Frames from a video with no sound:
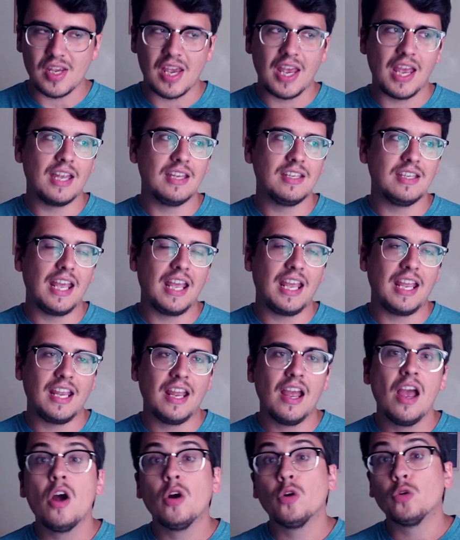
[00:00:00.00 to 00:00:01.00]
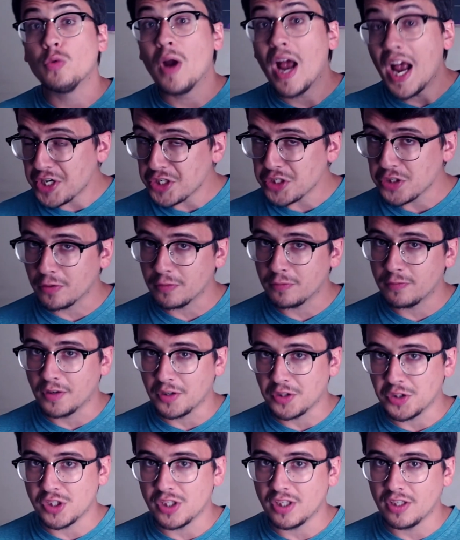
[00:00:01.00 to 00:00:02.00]
and a rational
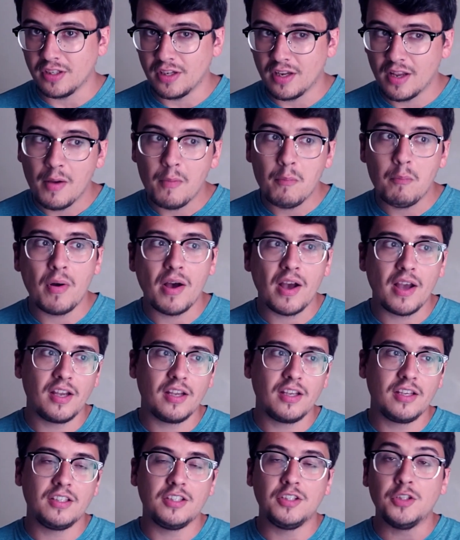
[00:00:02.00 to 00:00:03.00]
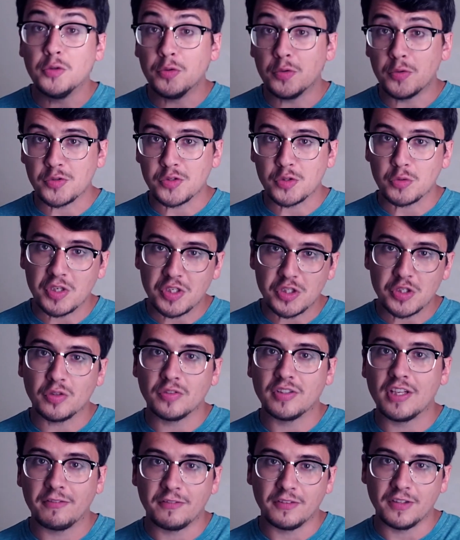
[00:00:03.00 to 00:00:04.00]
function by Jung's original
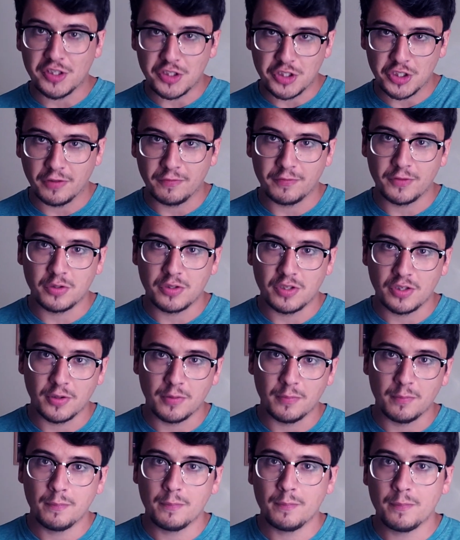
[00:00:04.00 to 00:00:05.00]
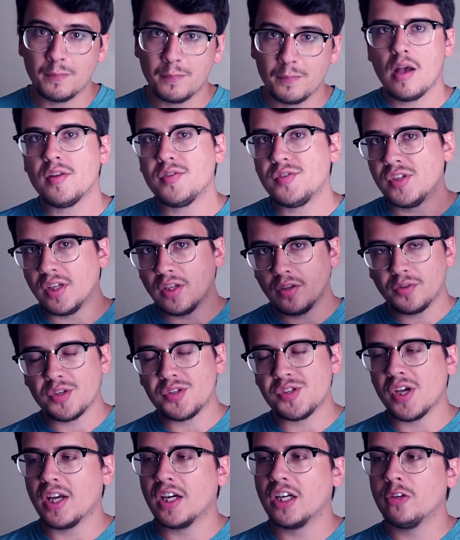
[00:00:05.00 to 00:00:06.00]
definition of the term. A single
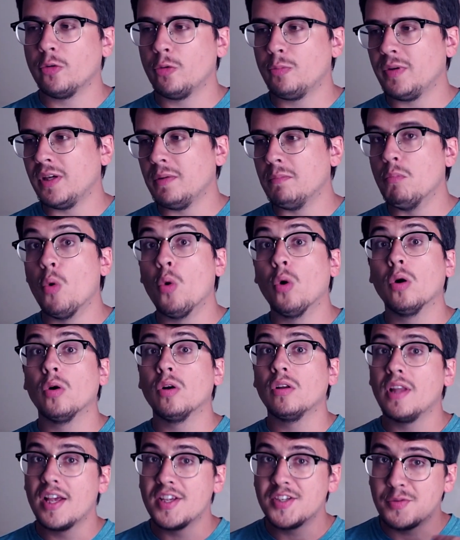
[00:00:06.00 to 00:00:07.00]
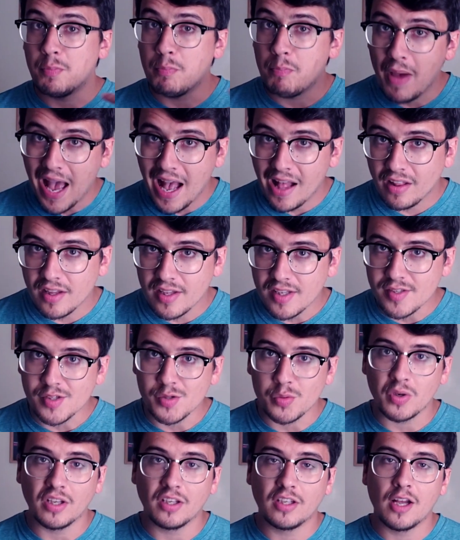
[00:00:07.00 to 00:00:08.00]
decider will be more or less balanced
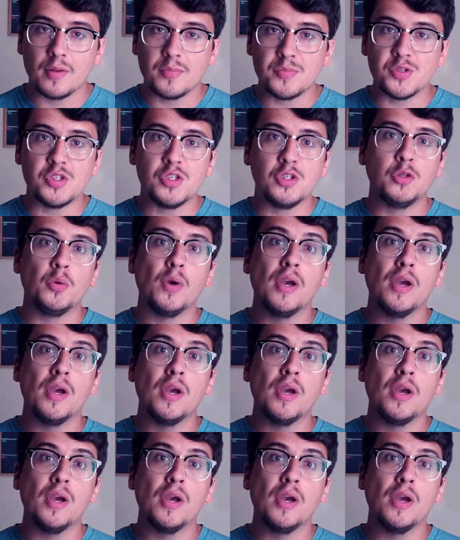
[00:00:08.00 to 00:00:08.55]
when it comes to